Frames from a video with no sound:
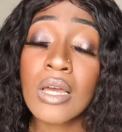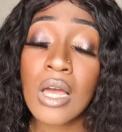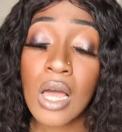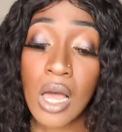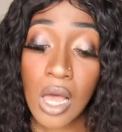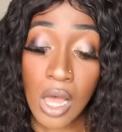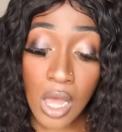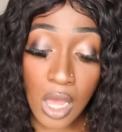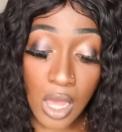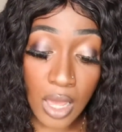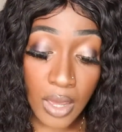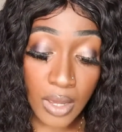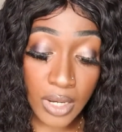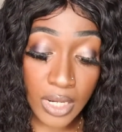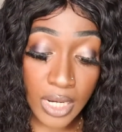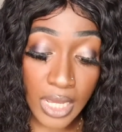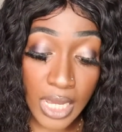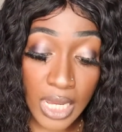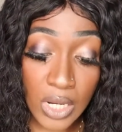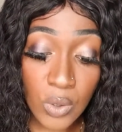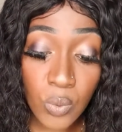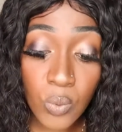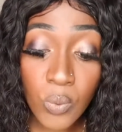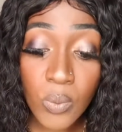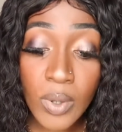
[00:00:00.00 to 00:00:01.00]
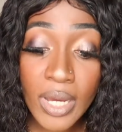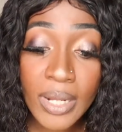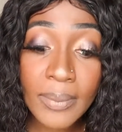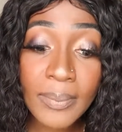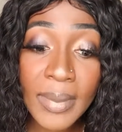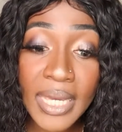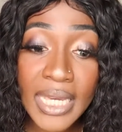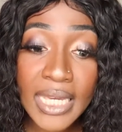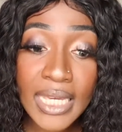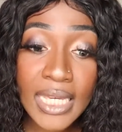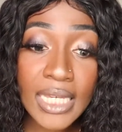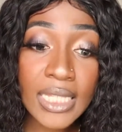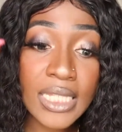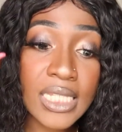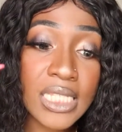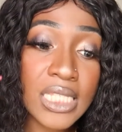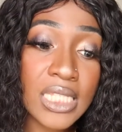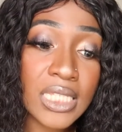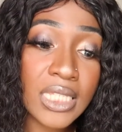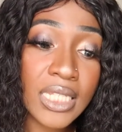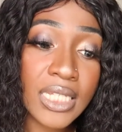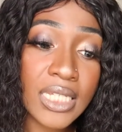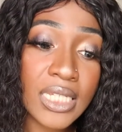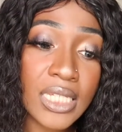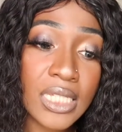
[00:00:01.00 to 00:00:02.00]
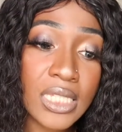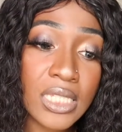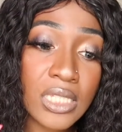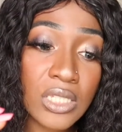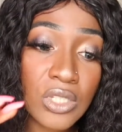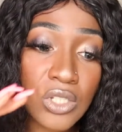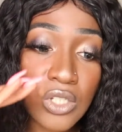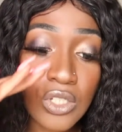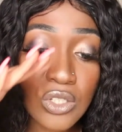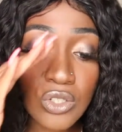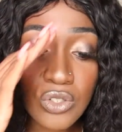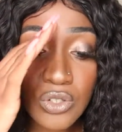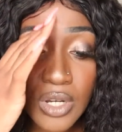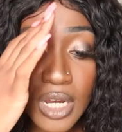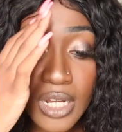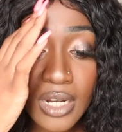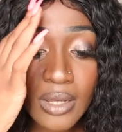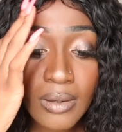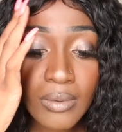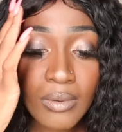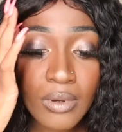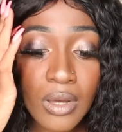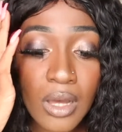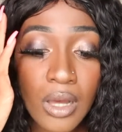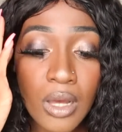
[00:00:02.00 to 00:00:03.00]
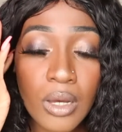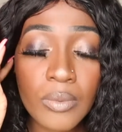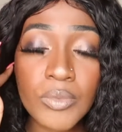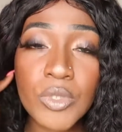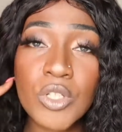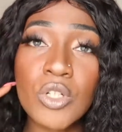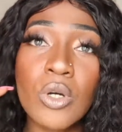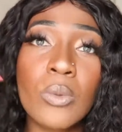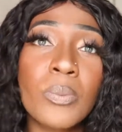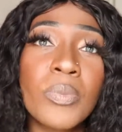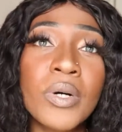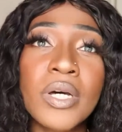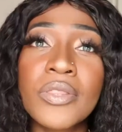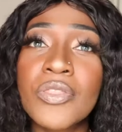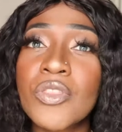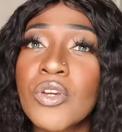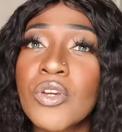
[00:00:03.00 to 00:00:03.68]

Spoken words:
And when making this list, just try to you know, put